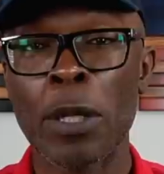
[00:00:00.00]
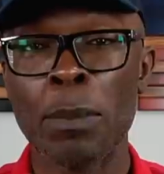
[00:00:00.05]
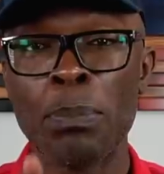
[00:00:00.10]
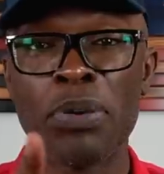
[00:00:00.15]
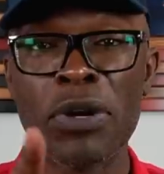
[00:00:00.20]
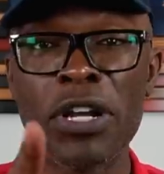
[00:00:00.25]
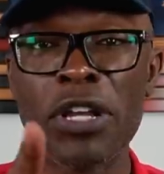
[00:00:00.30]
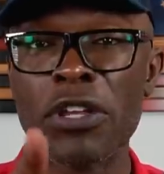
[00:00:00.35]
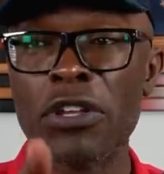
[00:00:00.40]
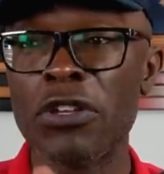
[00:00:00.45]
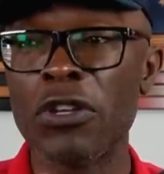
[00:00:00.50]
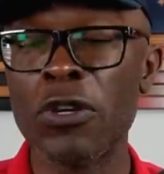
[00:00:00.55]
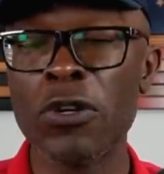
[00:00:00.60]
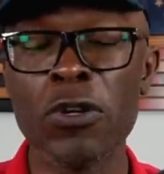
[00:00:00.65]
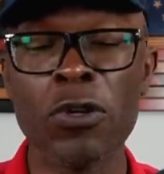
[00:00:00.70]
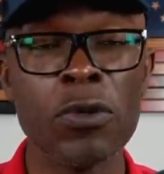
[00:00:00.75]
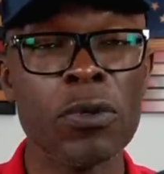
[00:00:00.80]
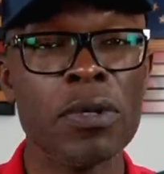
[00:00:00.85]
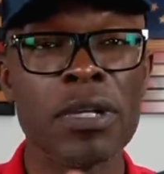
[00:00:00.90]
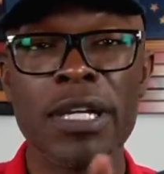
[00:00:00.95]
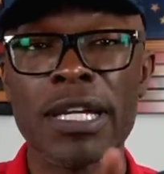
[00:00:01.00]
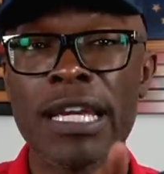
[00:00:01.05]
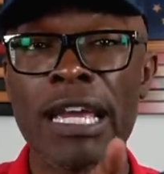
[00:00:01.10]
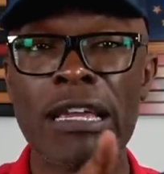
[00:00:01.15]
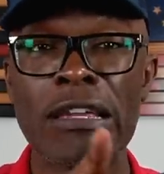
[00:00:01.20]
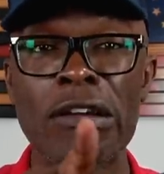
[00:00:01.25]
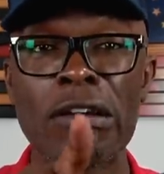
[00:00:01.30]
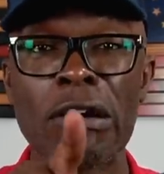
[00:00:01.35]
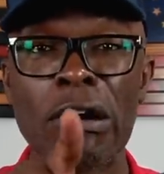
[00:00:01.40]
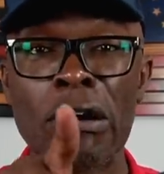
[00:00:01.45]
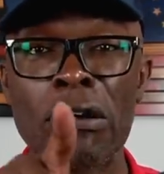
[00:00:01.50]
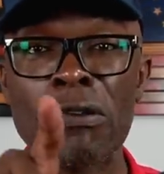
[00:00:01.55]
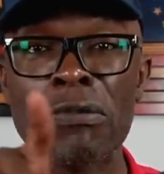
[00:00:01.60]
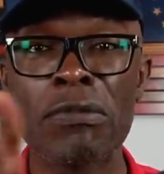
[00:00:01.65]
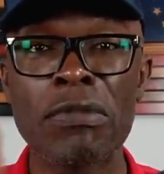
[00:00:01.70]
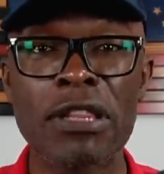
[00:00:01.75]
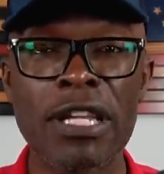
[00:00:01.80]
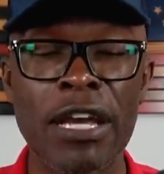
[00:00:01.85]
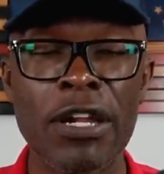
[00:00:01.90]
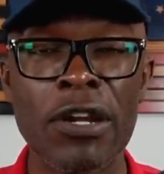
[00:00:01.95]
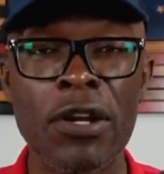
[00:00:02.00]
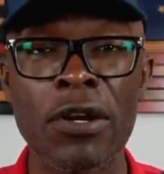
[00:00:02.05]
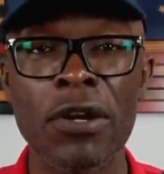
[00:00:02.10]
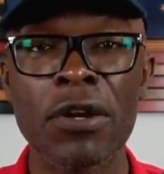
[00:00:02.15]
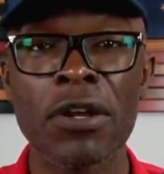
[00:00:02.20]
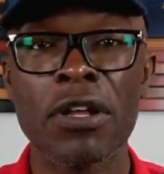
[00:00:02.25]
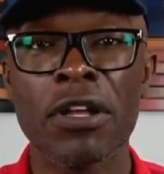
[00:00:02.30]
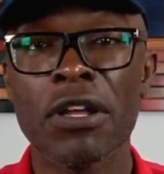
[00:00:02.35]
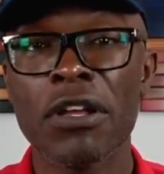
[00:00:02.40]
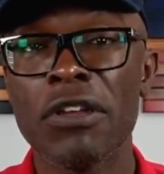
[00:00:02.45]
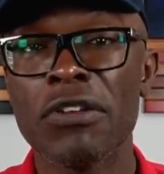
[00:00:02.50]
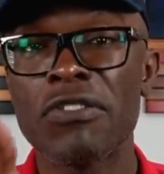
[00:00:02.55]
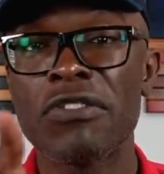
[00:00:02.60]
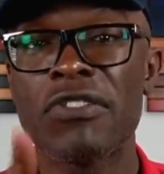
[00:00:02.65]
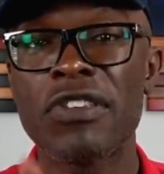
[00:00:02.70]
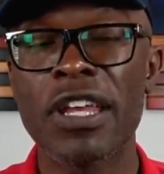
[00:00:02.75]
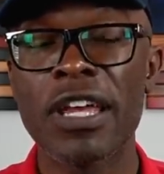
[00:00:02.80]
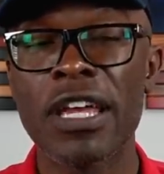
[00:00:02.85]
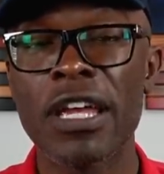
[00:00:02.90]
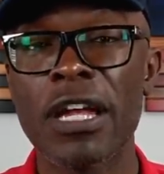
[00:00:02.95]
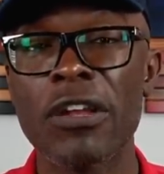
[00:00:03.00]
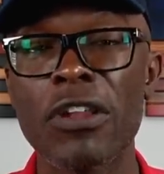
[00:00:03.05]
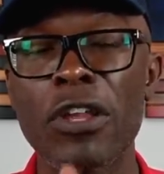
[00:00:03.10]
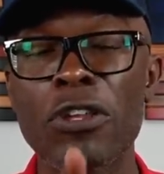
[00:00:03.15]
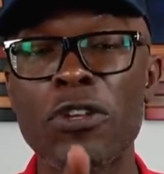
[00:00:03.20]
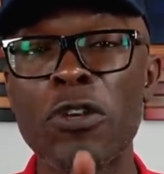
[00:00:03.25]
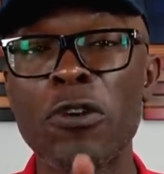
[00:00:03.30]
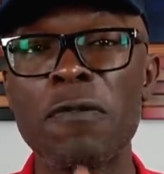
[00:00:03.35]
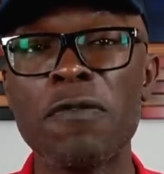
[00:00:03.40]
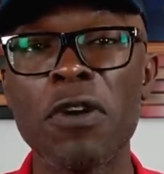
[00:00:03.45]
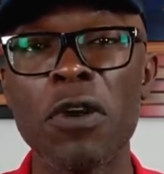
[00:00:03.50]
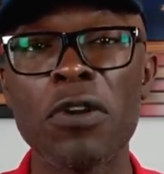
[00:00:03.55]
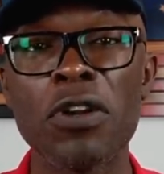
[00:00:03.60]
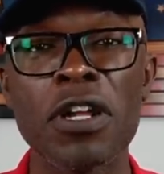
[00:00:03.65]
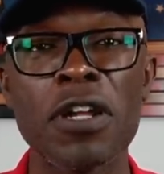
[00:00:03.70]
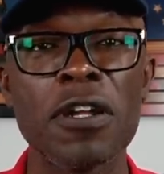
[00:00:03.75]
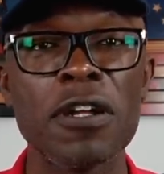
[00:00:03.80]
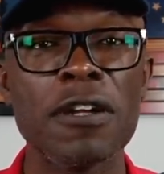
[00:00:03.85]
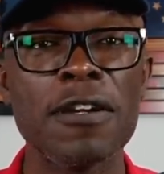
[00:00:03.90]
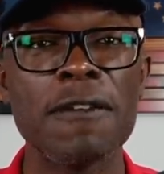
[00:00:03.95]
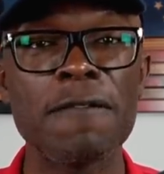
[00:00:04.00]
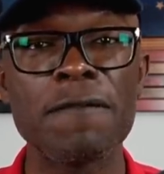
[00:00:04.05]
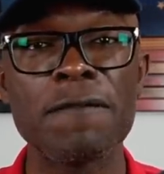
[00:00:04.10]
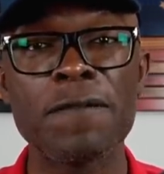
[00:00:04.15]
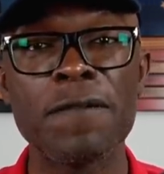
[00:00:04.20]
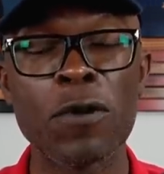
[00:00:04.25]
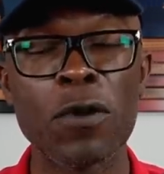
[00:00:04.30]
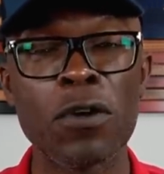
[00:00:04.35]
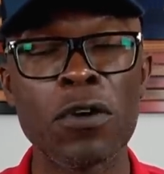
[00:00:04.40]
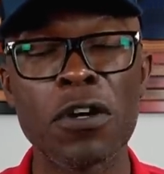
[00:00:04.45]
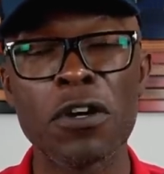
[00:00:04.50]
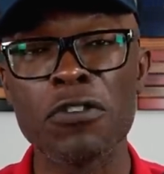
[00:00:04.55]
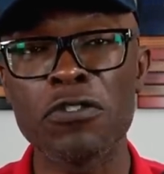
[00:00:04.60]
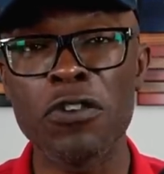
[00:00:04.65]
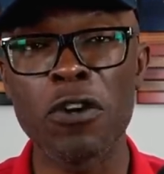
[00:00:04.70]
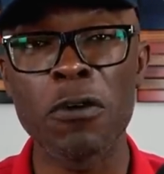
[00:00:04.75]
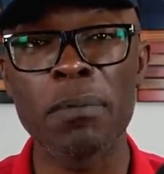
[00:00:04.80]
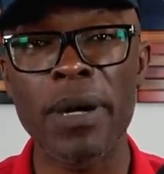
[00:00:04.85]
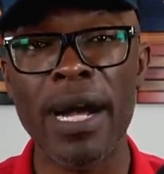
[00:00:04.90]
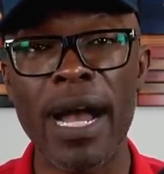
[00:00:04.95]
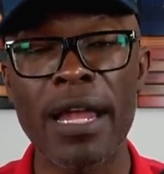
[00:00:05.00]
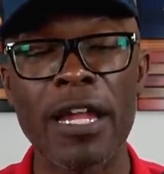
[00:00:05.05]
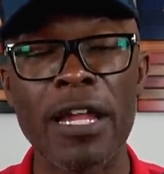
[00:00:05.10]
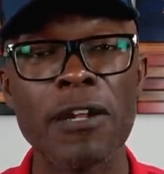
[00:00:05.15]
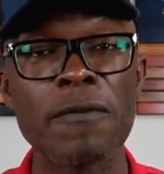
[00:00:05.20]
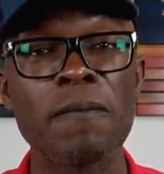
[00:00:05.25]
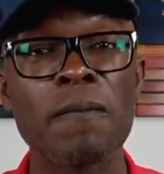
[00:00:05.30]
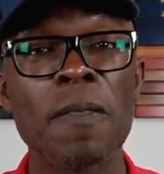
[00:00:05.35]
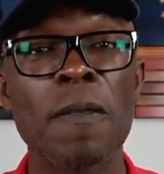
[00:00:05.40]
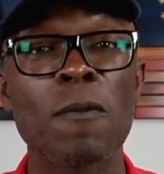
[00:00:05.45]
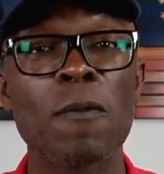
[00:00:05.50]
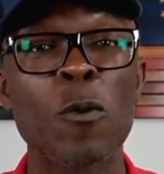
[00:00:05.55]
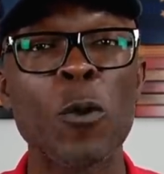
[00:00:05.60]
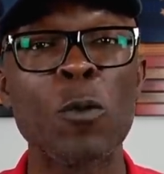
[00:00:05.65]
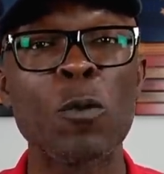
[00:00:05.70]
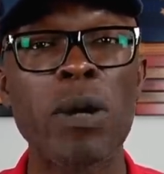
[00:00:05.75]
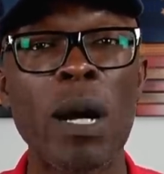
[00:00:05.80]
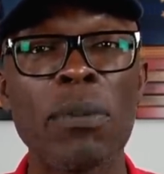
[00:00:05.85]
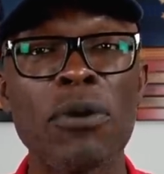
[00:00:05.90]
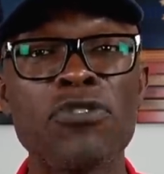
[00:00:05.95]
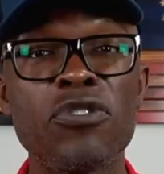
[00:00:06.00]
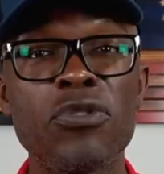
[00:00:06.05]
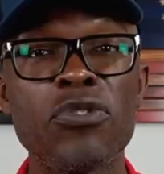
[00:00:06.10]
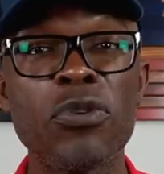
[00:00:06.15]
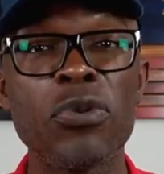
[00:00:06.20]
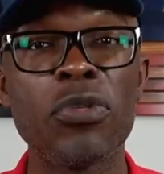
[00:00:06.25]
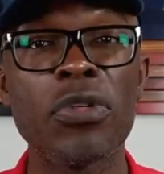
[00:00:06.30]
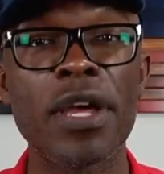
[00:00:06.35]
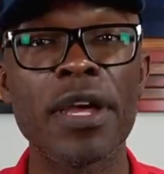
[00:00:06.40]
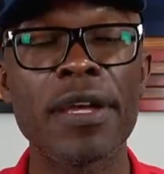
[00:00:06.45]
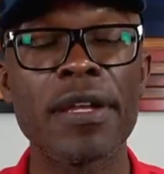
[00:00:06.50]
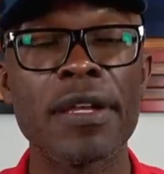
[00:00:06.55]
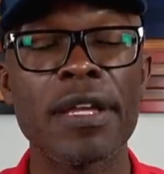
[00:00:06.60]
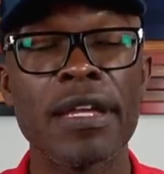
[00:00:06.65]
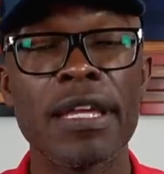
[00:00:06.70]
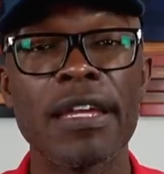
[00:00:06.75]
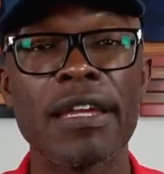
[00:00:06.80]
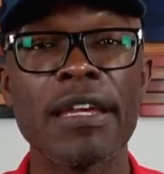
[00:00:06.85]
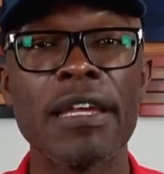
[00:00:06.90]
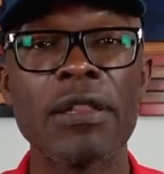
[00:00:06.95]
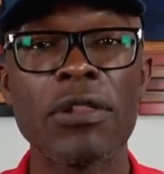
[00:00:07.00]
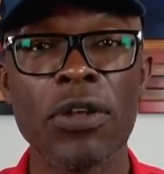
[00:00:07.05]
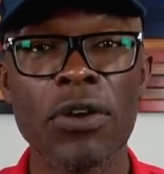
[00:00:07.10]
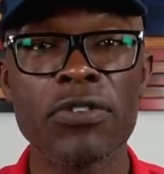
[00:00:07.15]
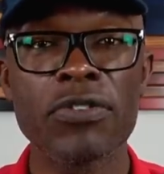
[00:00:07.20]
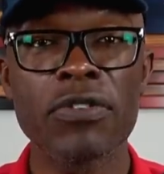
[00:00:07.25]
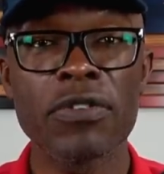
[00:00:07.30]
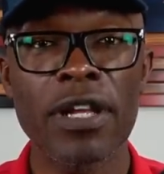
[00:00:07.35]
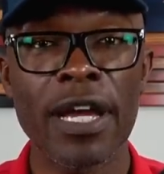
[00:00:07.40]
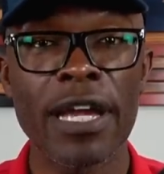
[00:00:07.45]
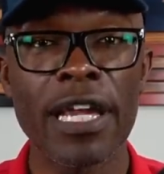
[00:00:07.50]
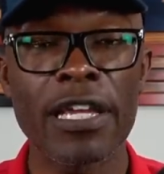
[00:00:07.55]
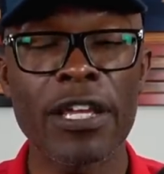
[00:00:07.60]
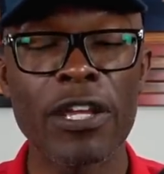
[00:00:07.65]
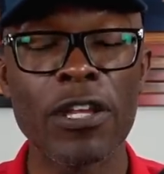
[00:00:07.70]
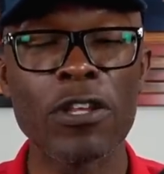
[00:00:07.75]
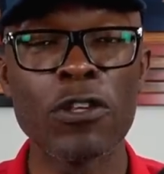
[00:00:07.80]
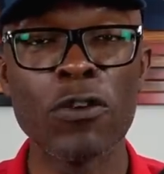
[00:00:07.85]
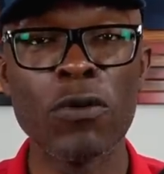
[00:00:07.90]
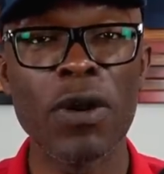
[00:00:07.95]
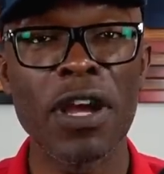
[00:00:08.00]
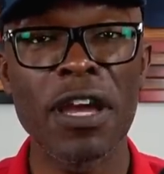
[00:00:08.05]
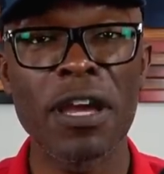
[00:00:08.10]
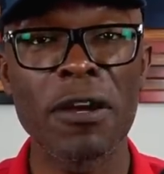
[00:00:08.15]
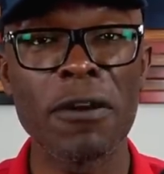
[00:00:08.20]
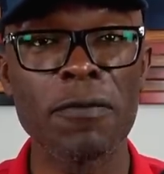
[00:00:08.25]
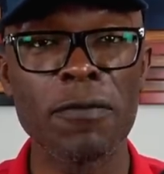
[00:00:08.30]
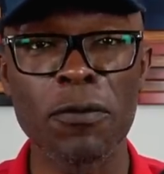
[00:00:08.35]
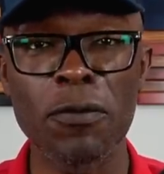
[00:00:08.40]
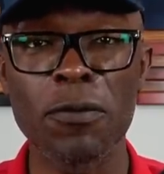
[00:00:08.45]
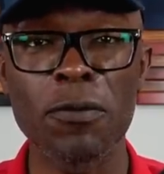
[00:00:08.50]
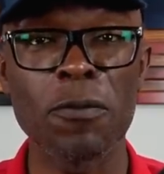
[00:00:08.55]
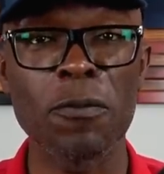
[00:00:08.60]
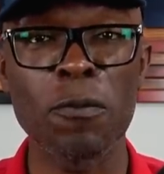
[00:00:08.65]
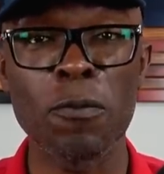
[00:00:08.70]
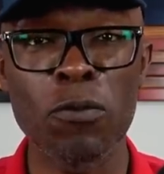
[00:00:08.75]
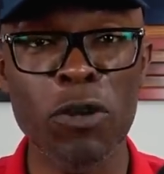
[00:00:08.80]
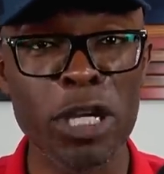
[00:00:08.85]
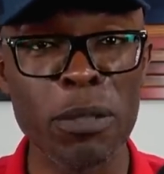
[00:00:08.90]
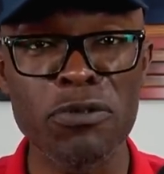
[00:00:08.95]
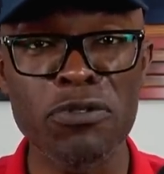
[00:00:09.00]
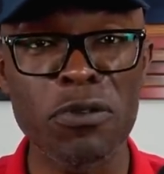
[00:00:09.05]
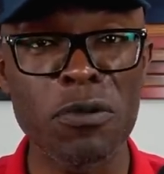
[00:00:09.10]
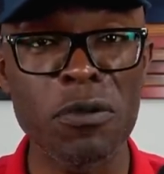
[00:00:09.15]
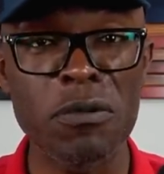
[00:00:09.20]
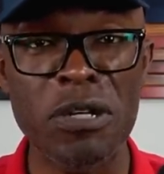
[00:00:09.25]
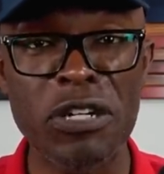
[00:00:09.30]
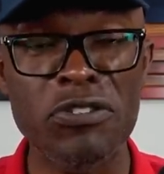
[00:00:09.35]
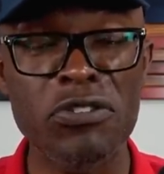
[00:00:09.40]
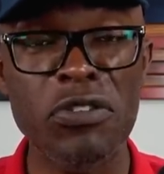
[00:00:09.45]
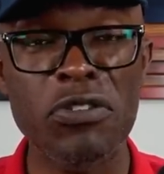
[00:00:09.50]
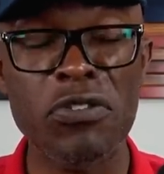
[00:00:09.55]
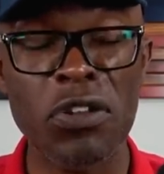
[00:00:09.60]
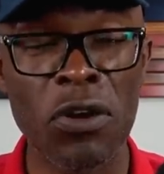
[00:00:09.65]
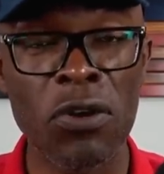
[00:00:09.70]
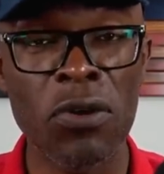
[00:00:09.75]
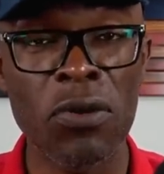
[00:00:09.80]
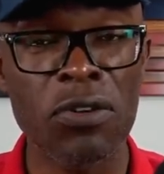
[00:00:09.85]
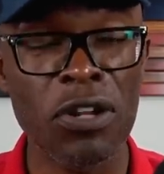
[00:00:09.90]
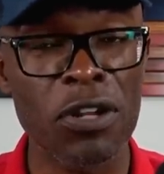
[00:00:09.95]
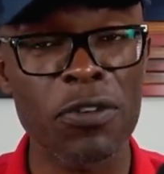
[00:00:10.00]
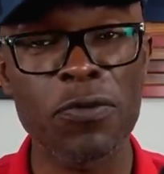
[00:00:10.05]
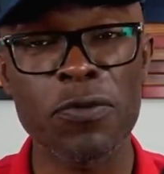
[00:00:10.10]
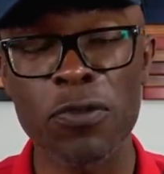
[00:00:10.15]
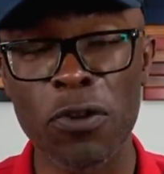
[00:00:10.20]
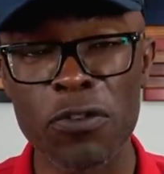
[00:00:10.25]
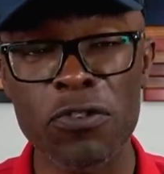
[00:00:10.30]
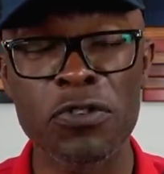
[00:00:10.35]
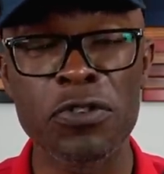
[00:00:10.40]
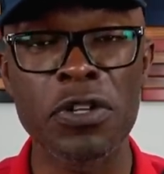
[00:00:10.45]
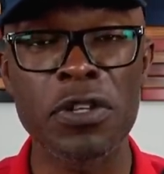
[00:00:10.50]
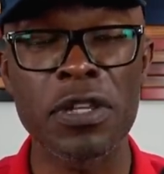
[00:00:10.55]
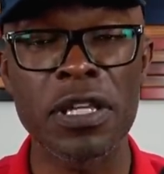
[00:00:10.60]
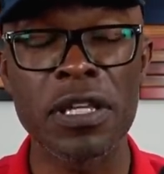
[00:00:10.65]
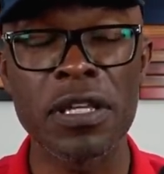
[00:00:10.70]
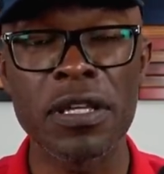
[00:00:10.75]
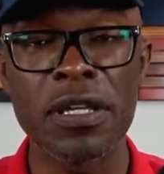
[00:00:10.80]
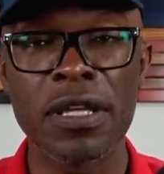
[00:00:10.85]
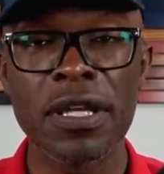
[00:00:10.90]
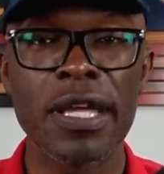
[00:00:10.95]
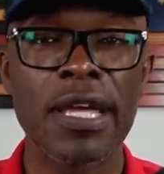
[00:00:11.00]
But you, in your own letter, said you voted for Joe Biden. Why would you do that? It looks like you have reaped what you sown, unfortunately.